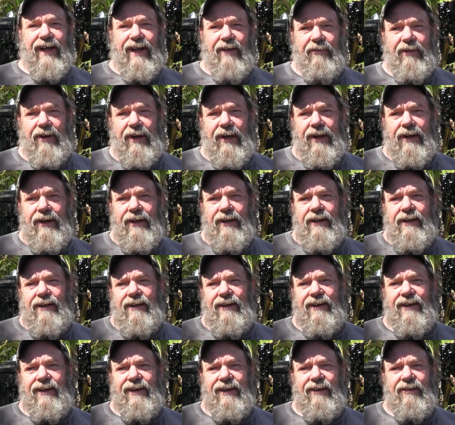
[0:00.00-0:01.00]
have it.
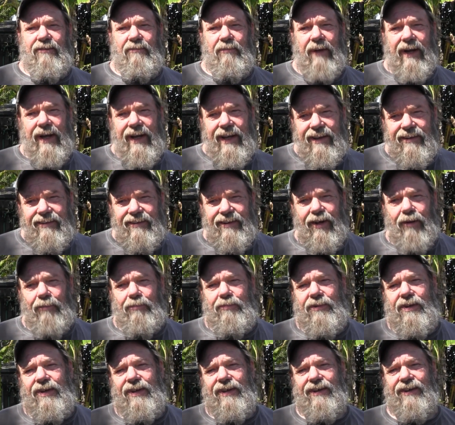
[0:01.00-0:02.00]
Uh, my
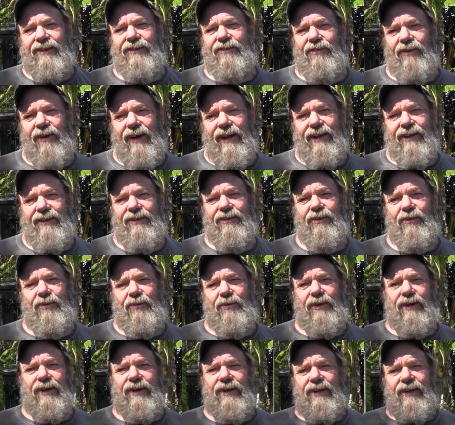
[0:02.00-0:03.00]
attempt at trying
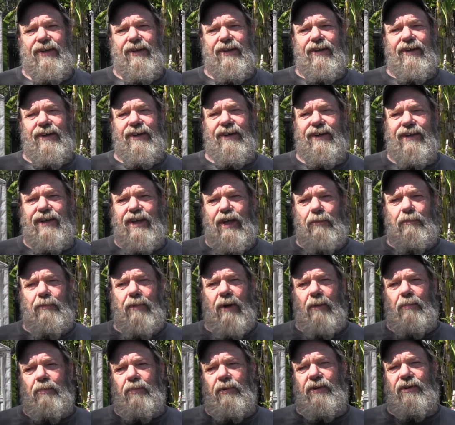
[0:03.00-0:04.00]
to uh, uh, keep
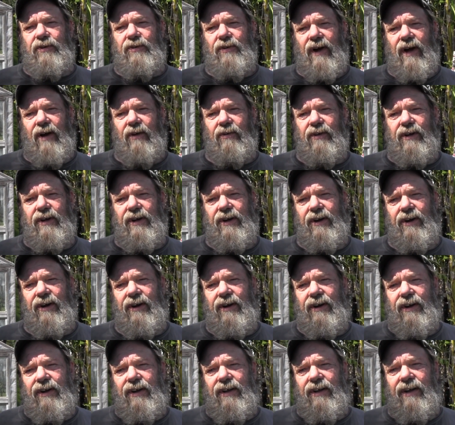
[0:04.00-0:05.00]
up with drought
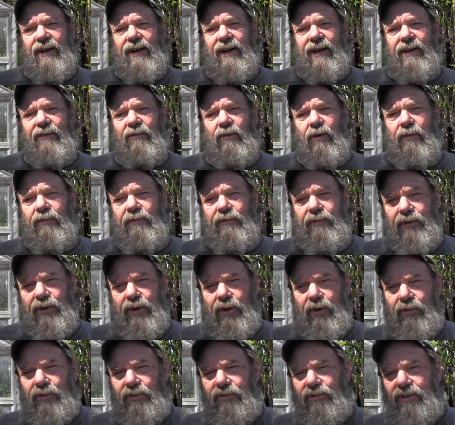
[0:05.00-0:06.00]
here, I
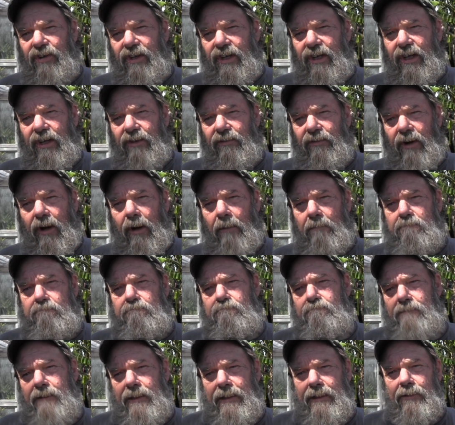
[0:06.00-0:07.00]
refuse to give up.
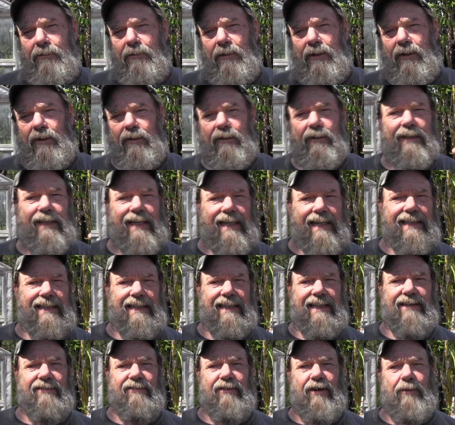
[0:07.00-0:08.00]
I will
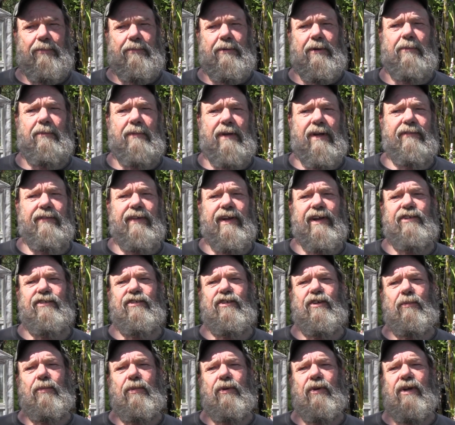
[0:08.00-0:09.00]
not give up on my
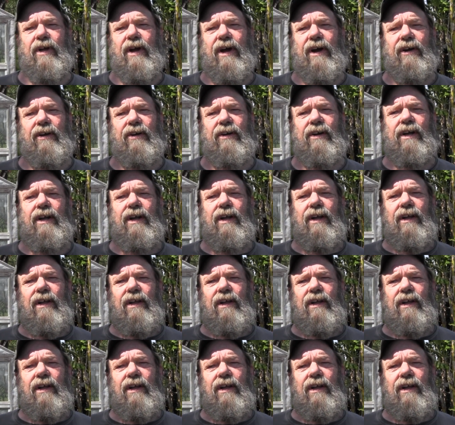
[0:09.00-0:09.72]
vegetable garden.